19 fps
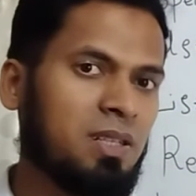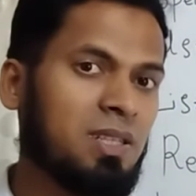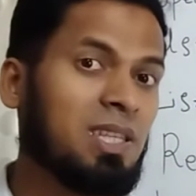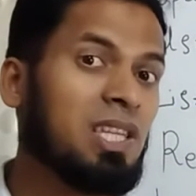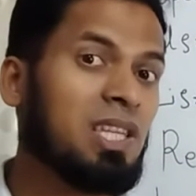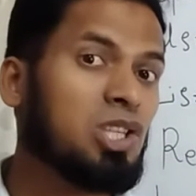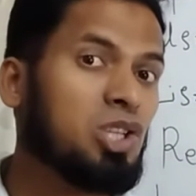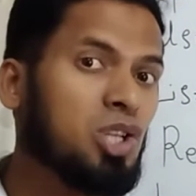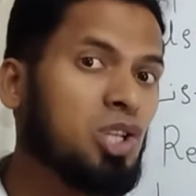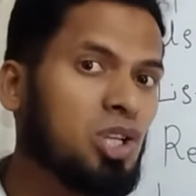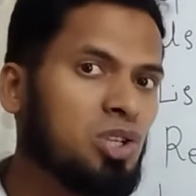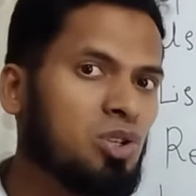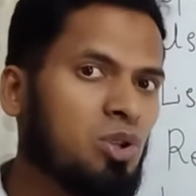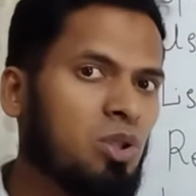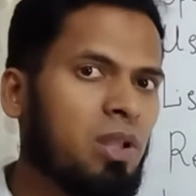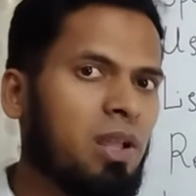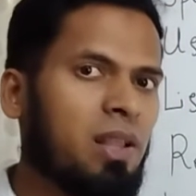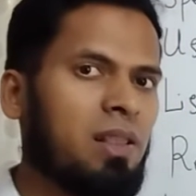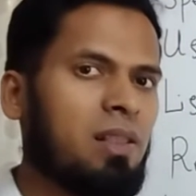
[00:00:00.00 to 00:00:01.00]

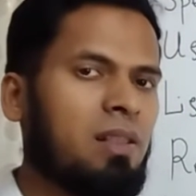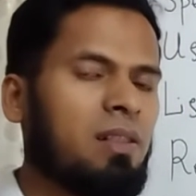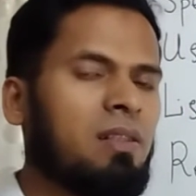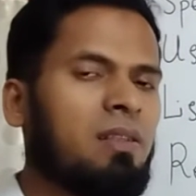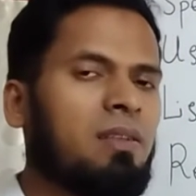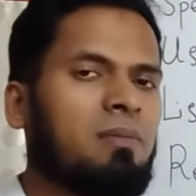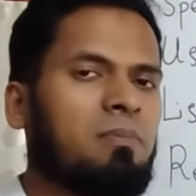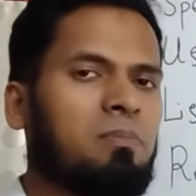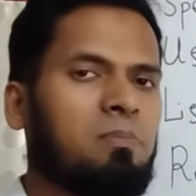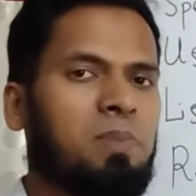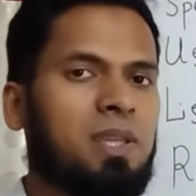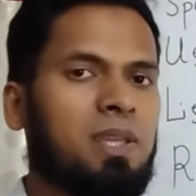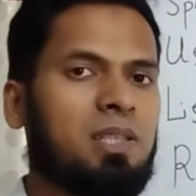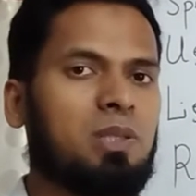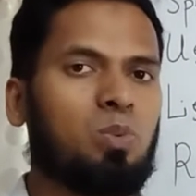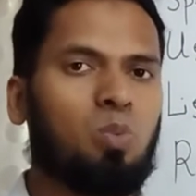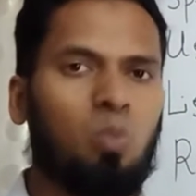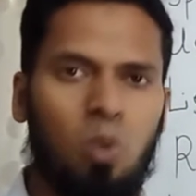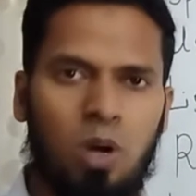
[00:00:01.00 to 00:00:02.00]
situational
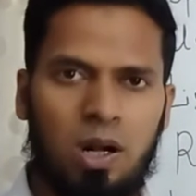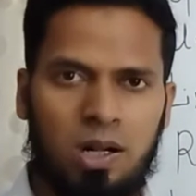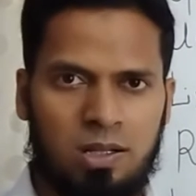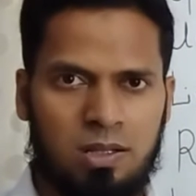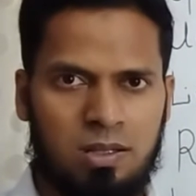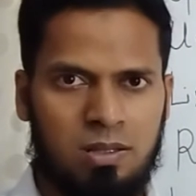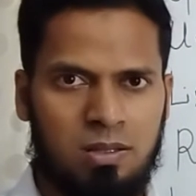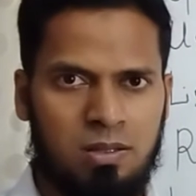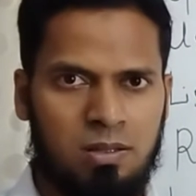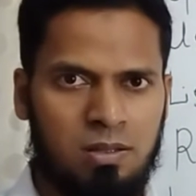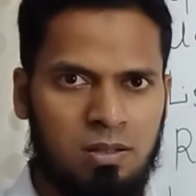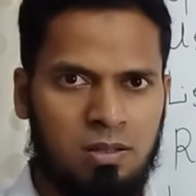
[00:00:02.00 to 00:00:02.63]
based words.